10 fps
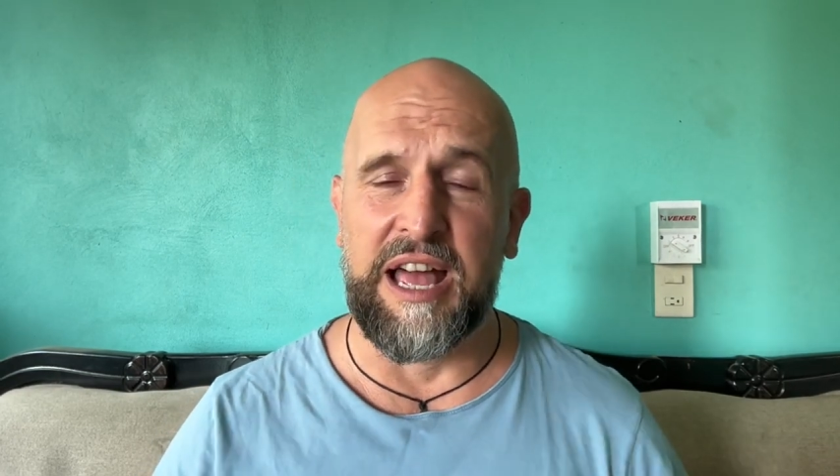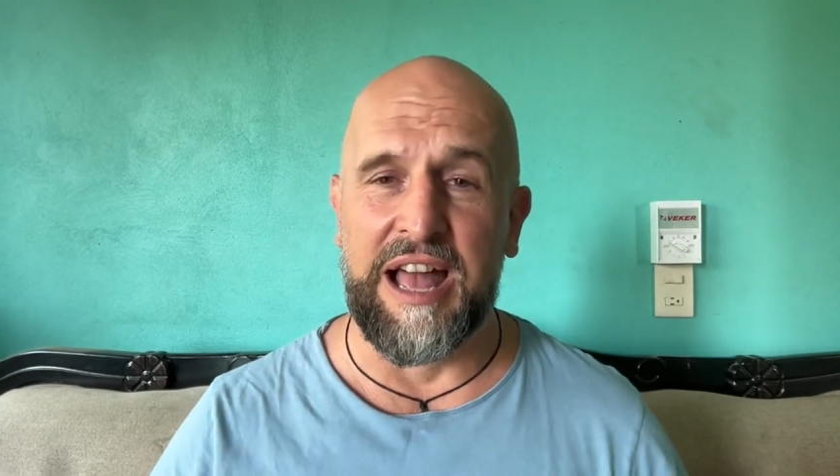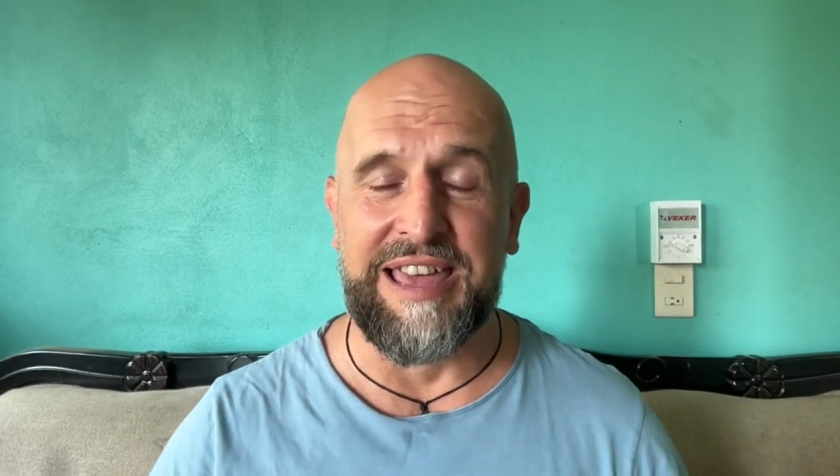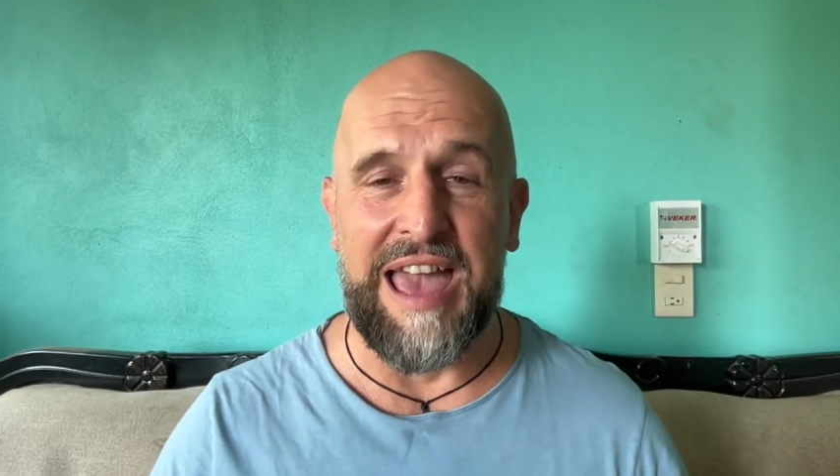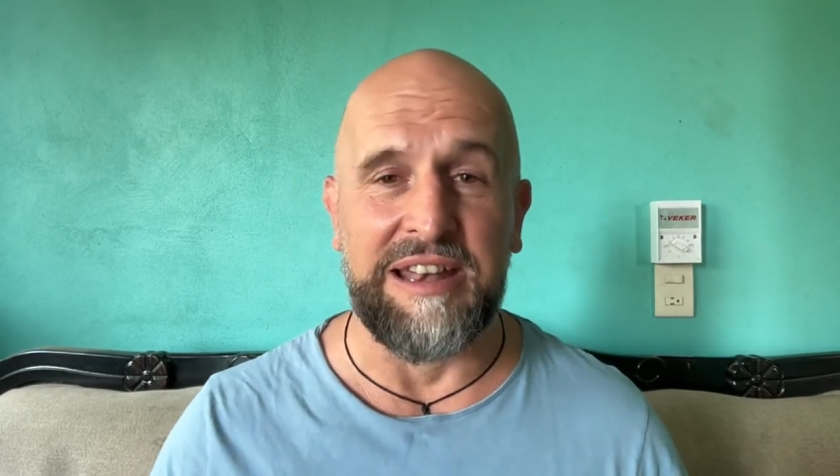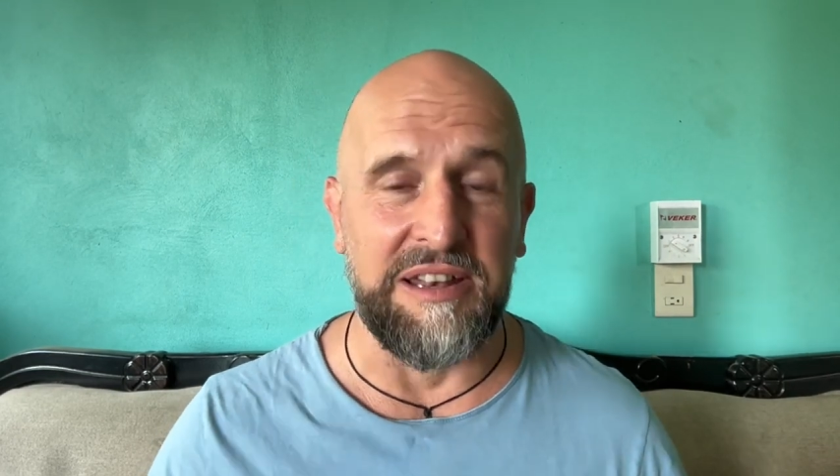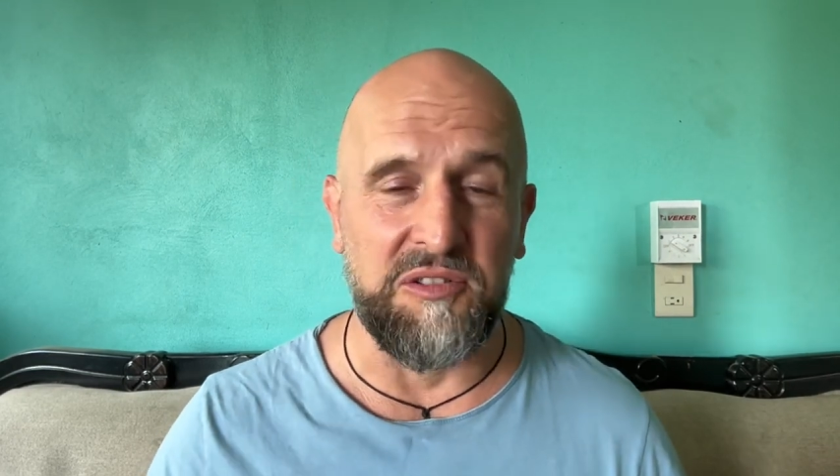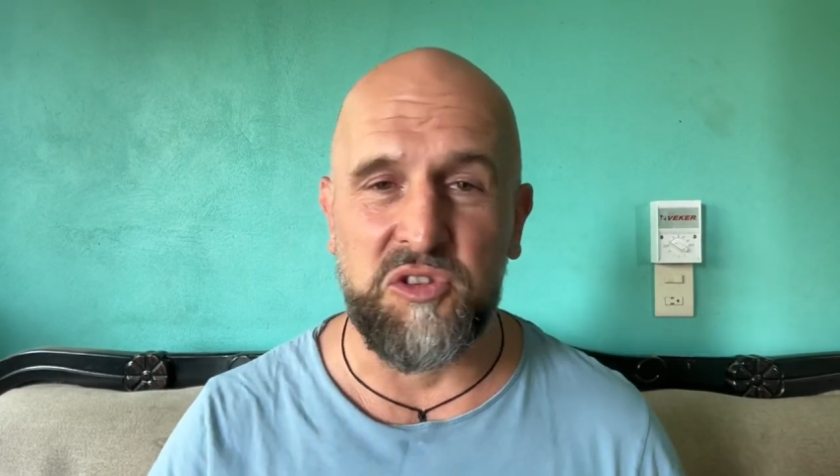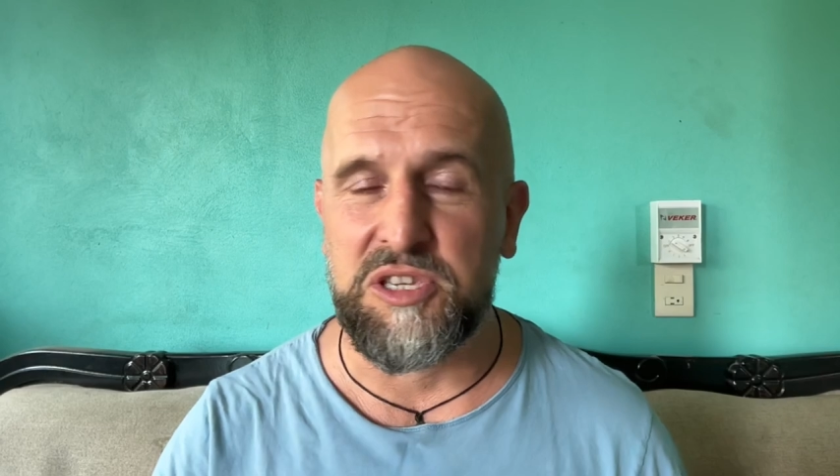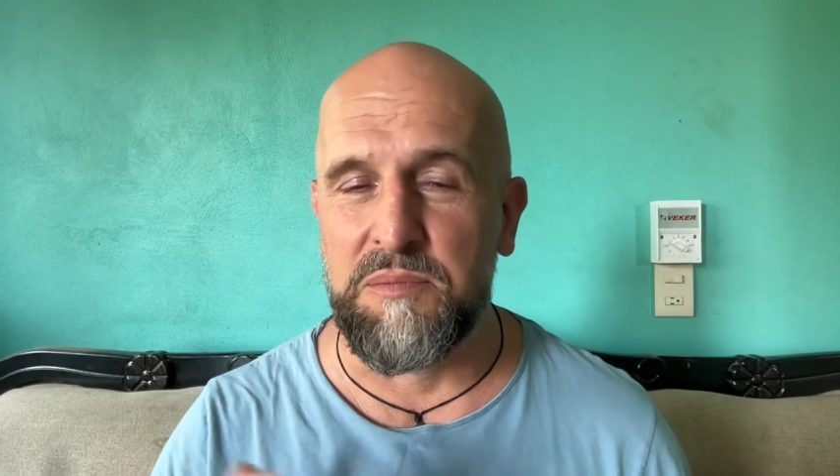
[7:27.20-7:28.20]
Again,
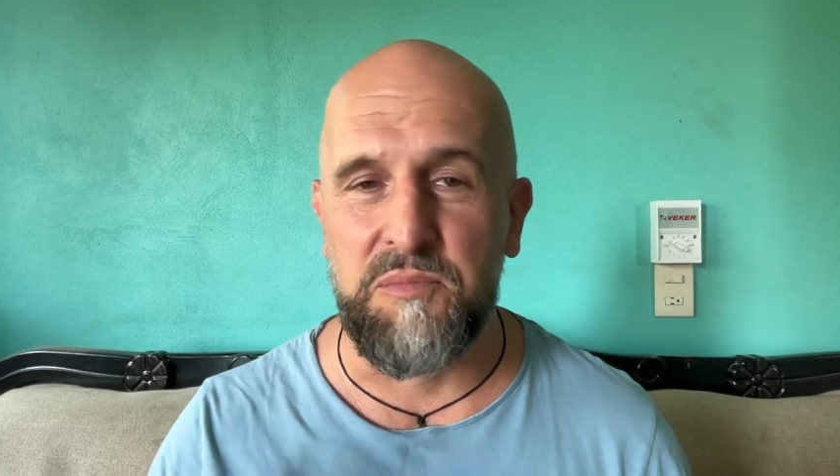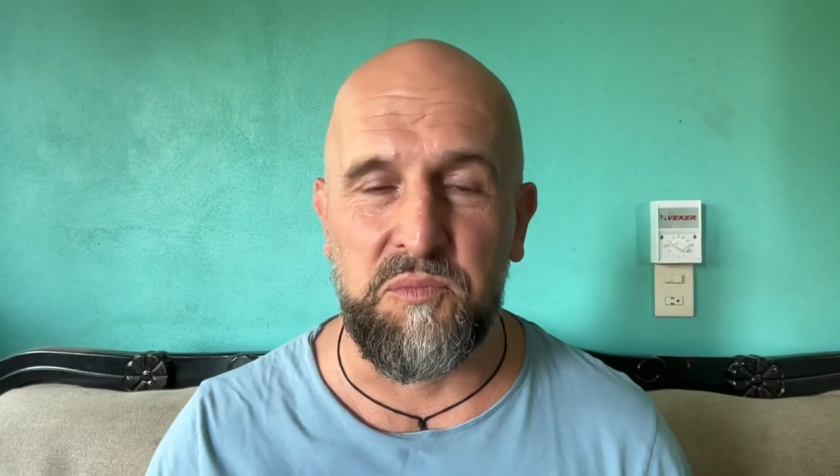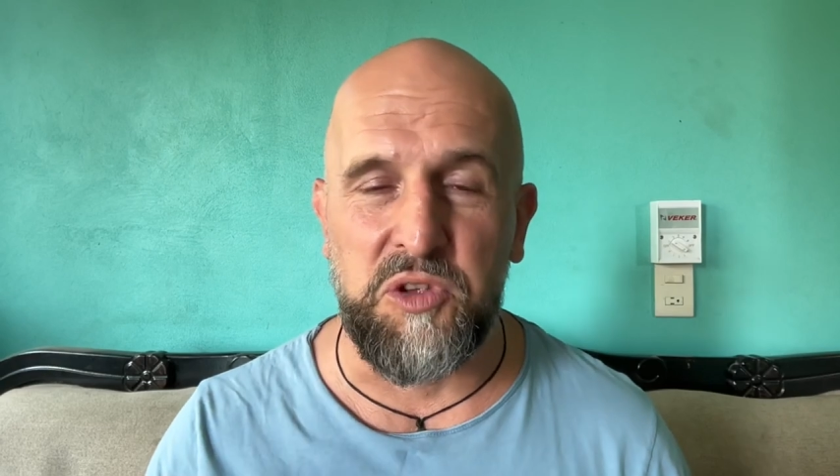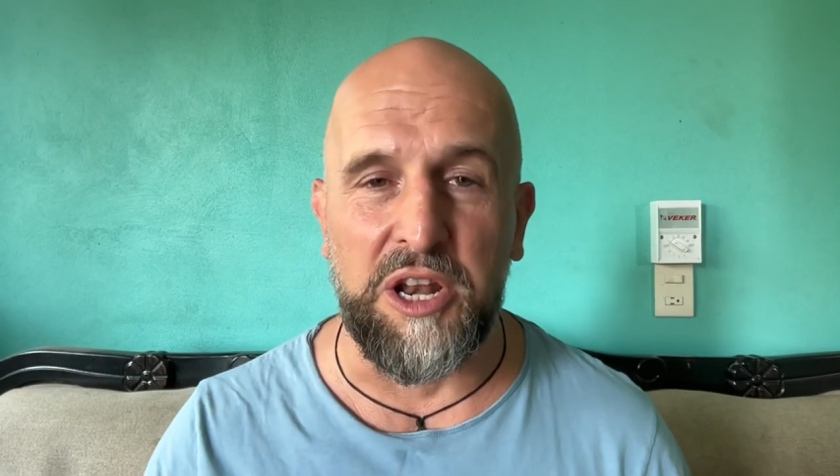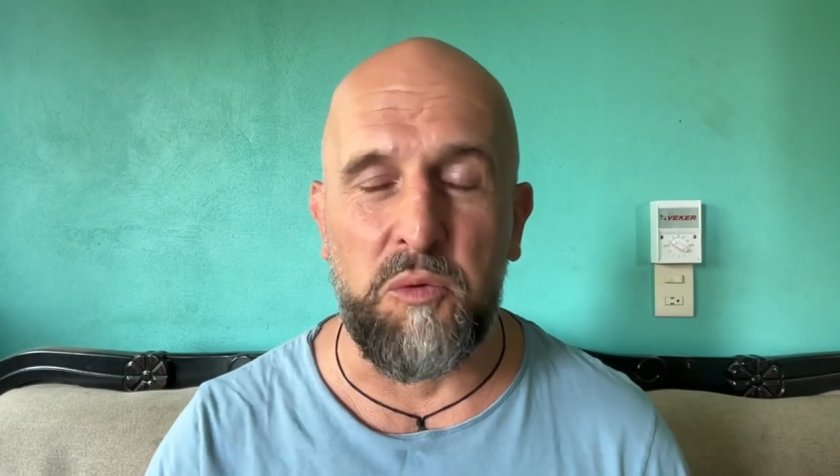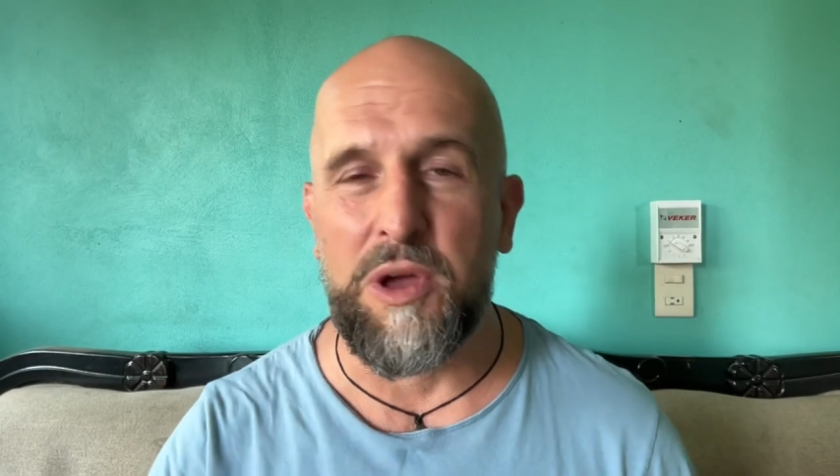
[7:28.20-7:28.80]
some, you know,